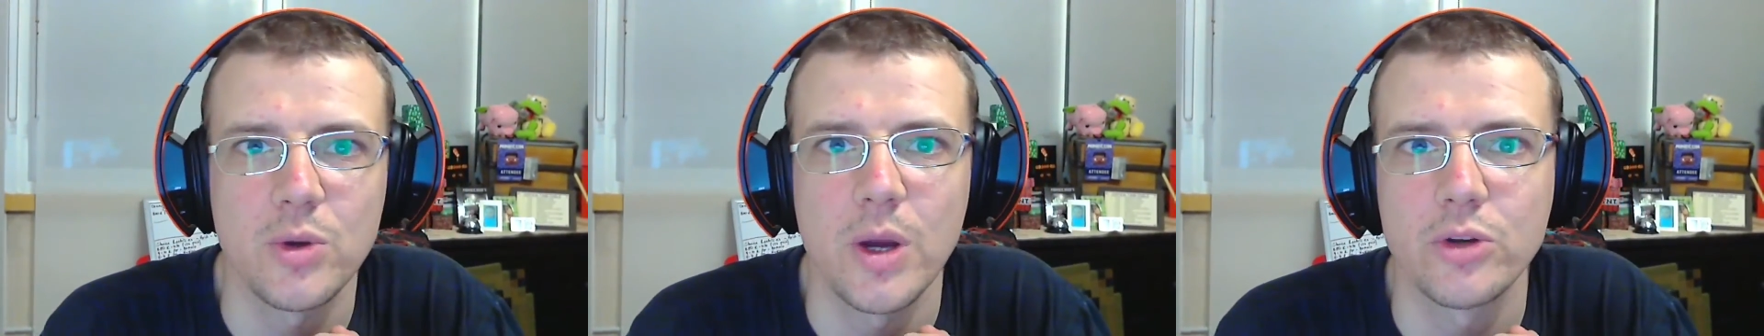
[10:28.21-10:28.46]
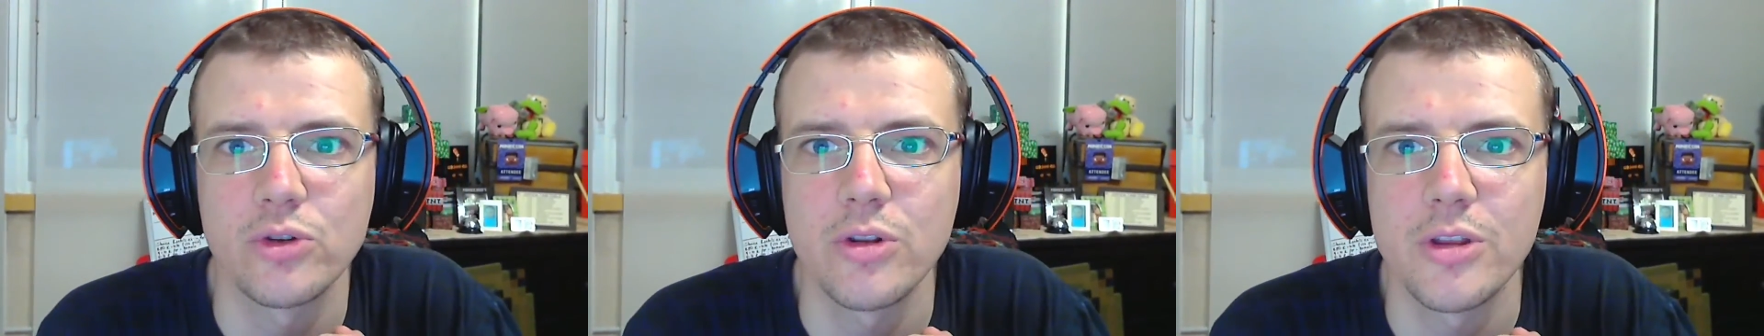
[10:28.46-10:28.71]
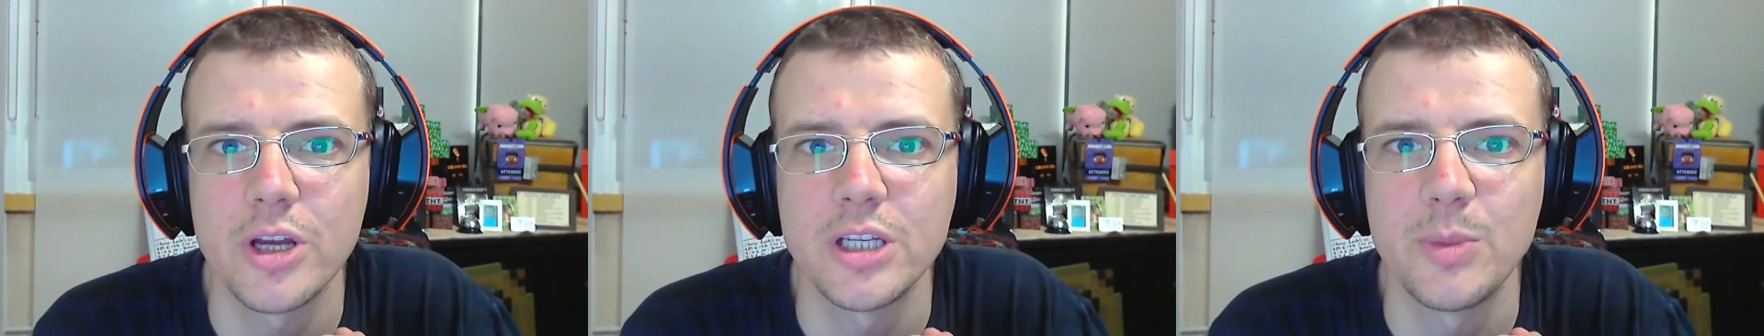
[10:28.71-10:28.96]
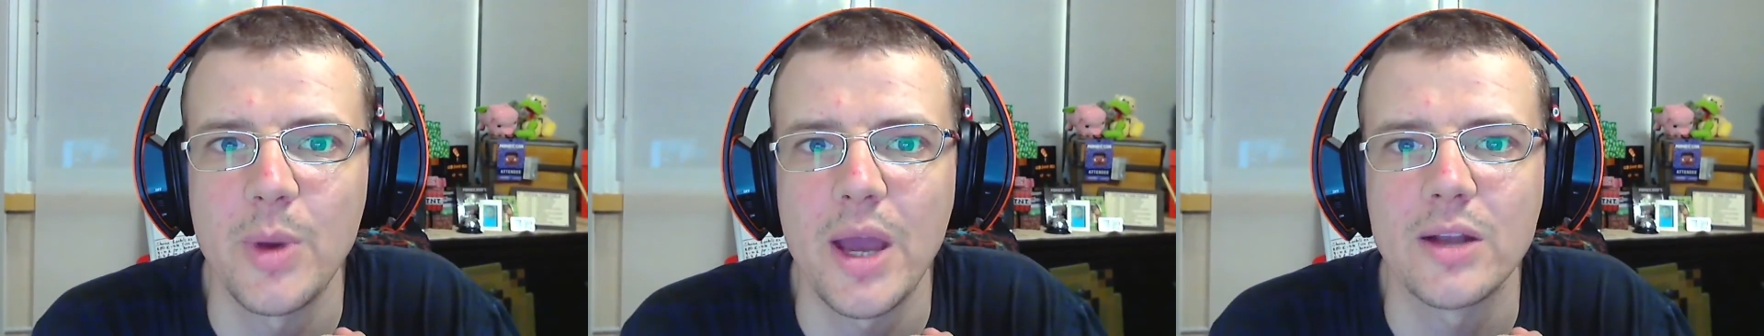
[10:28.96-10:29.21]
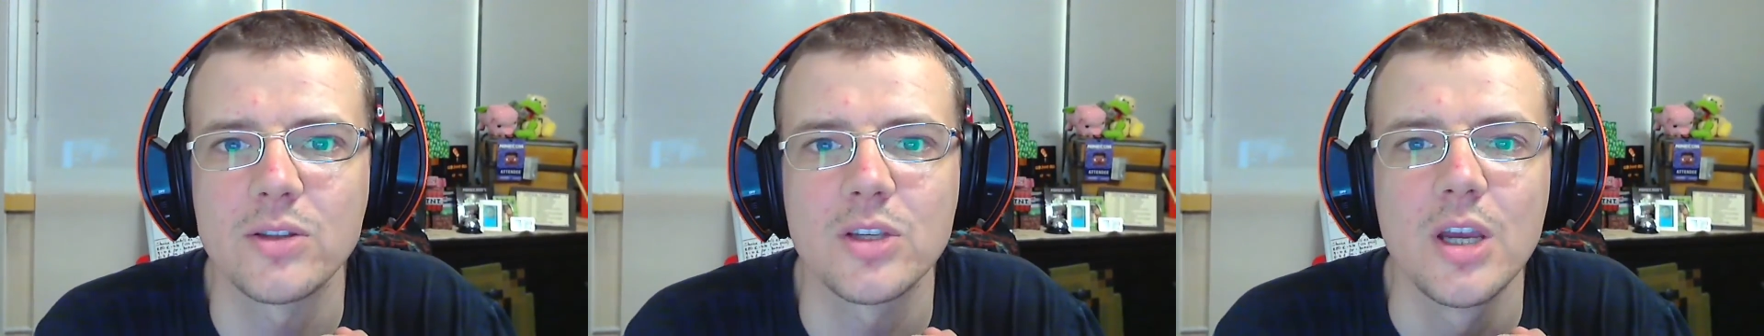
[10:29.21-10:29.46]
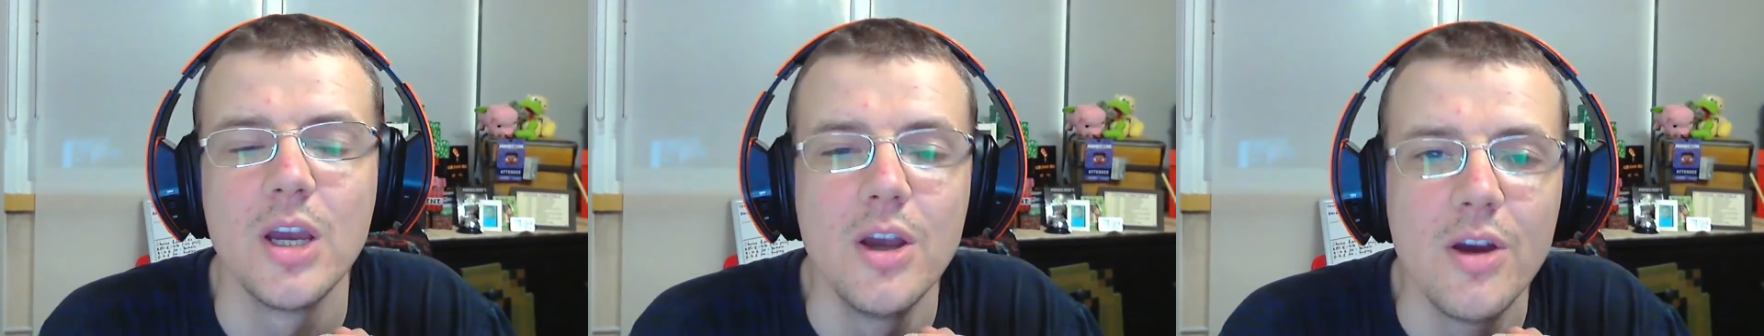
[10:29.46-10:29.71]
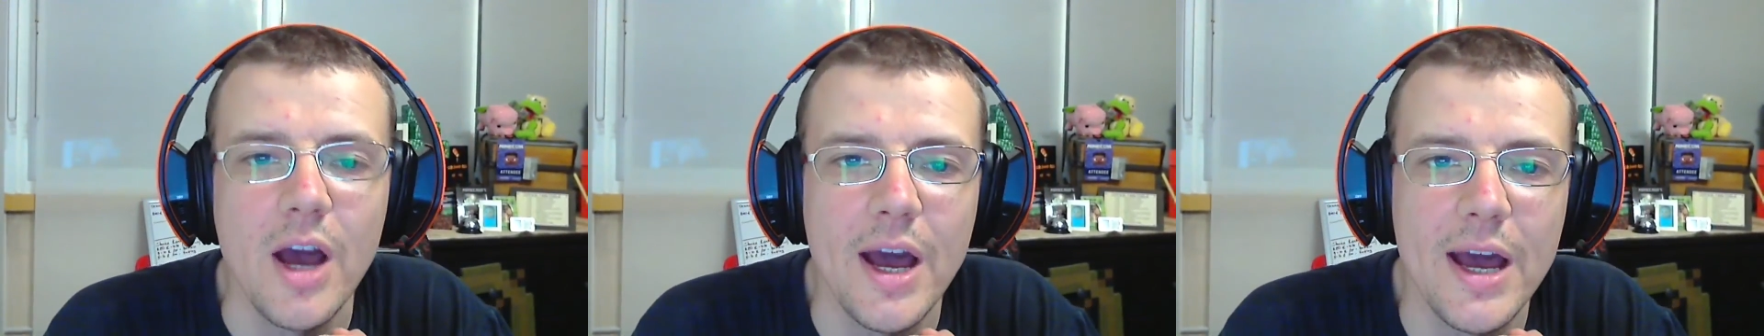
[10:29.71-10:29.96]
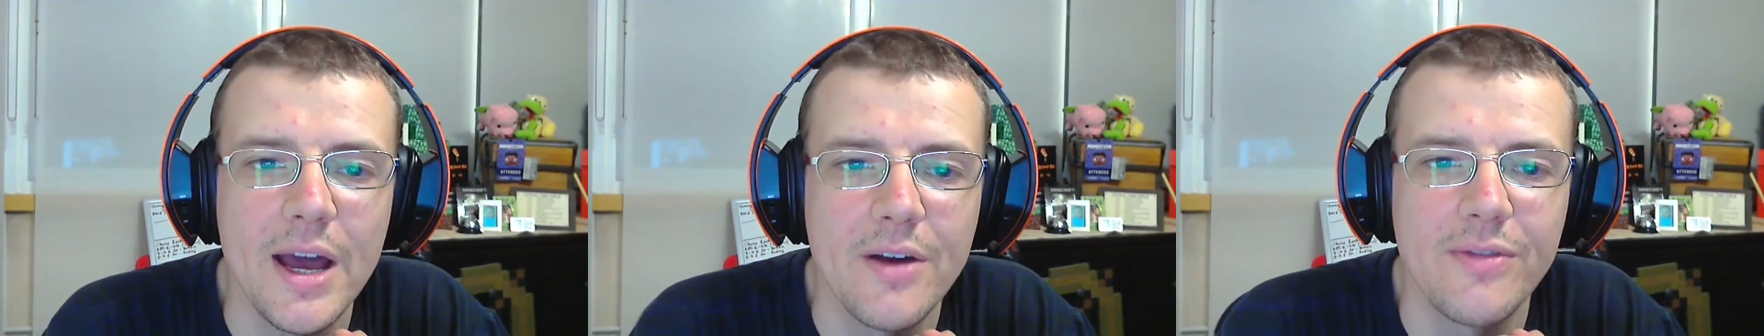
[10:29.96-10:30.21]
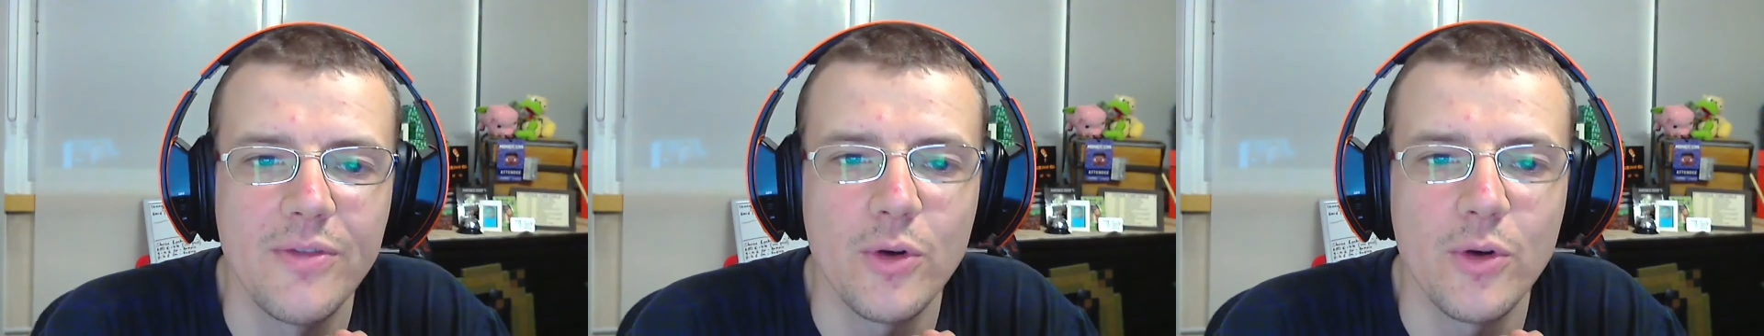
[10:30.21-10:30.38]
£230